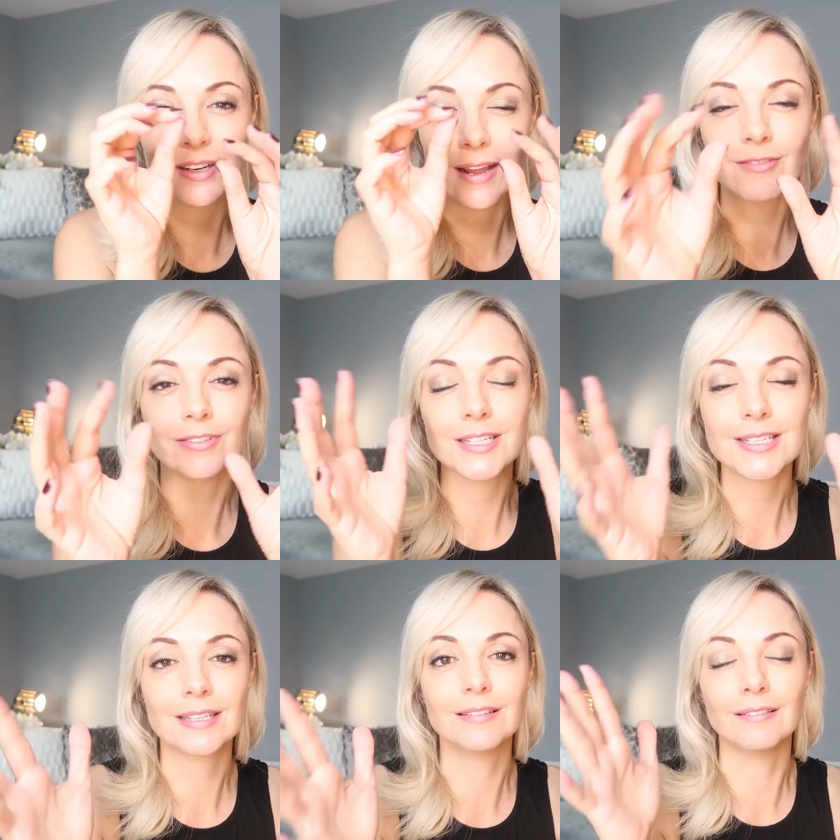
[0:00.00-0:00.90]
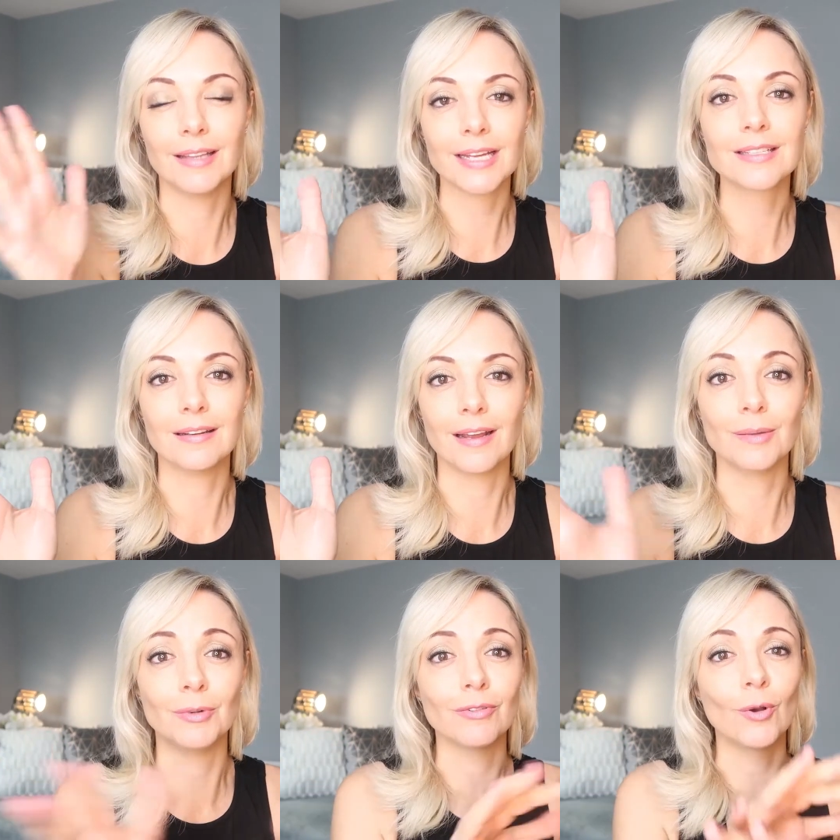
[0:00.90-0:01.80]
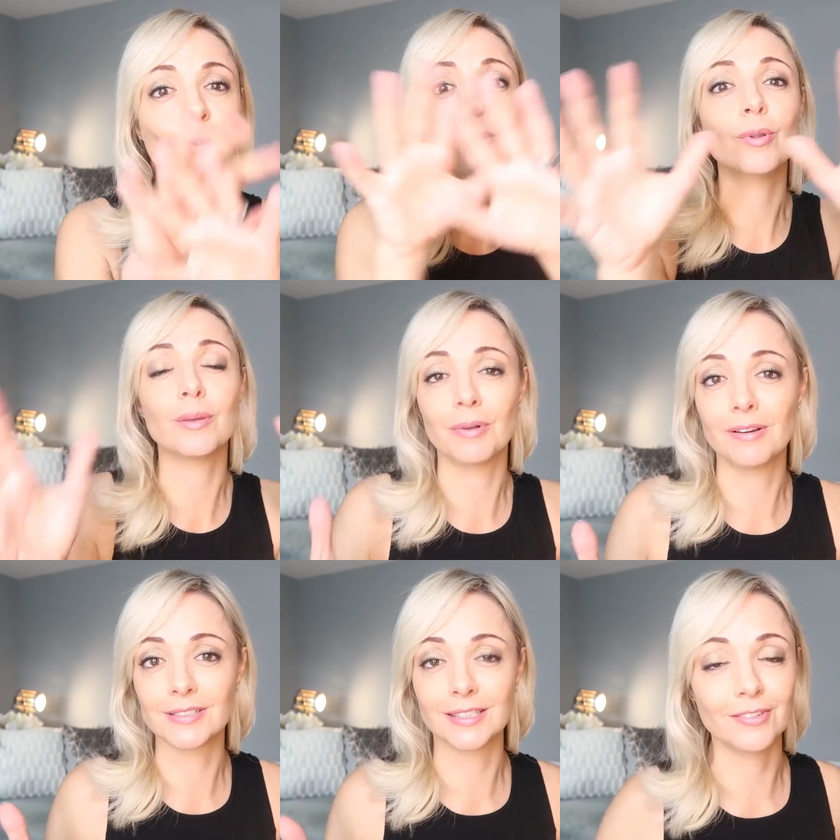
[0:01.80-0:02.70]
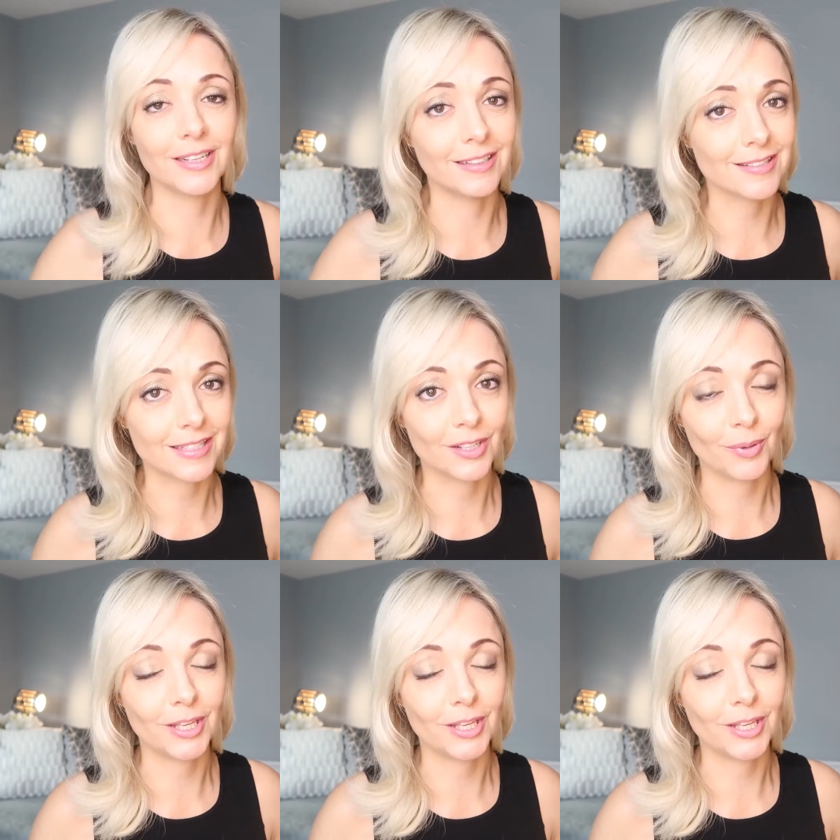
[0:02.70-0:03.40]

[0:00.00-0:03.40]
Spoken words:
every single Latin name of all the plant ingredients that we